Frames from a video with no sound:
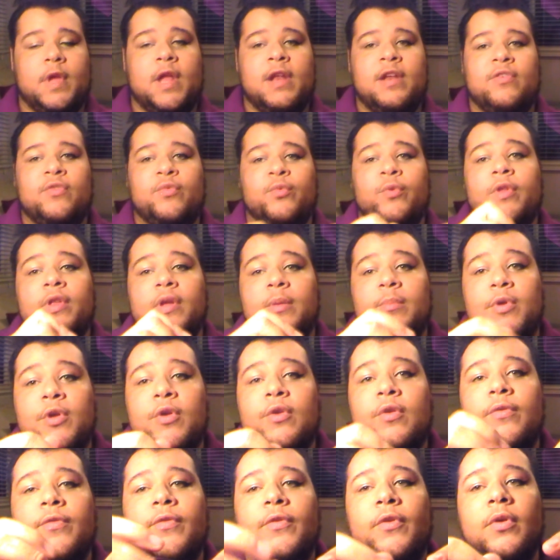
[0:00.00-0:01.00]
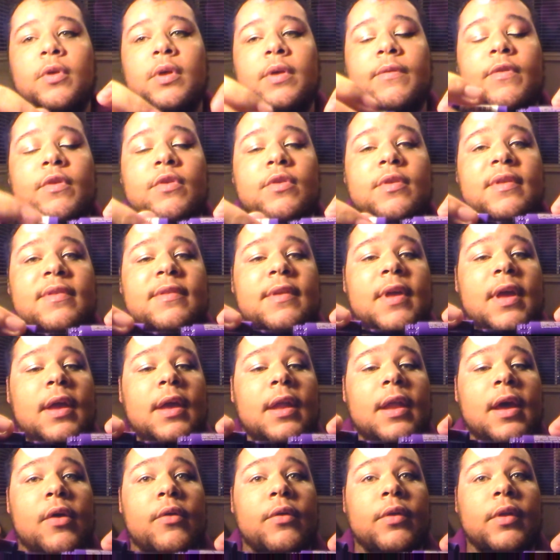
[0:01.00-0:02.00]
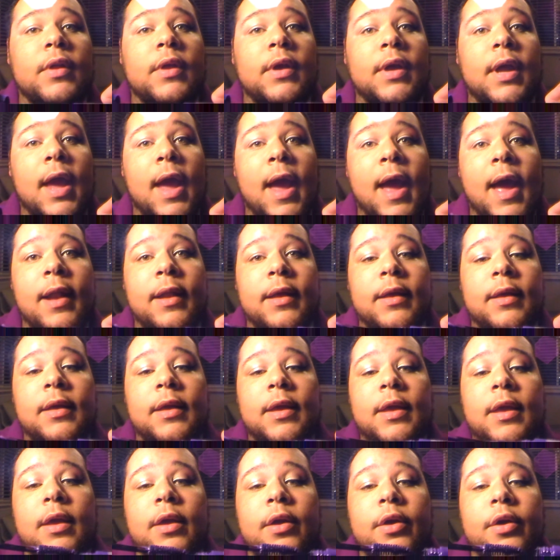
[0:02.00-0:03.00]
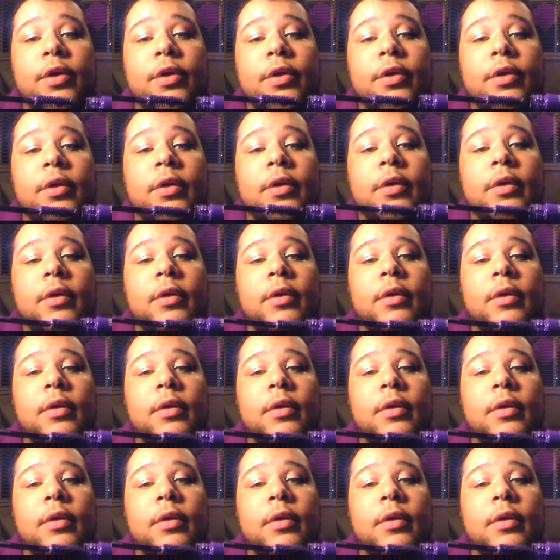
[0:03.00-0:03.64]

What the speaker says: And it's really beautiful if you just take it out and look at it here.